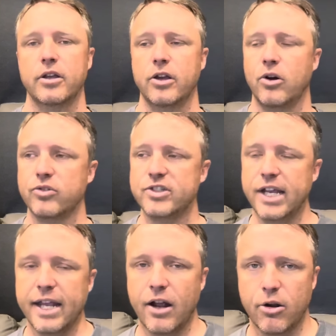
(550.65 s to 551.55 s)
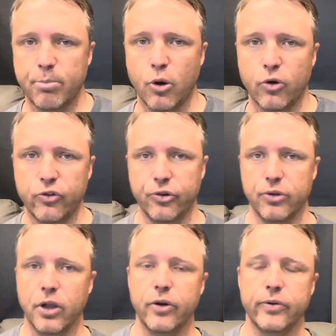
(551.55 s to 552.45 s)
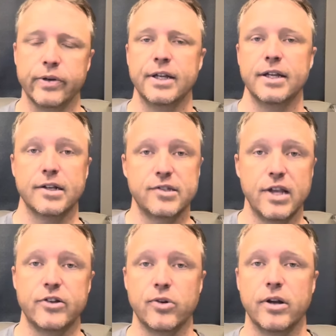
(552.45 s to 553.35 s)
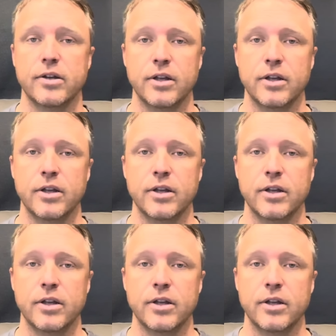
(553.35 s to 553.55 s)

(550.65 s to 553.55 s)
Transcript: you know, taking out a personal loan, etc.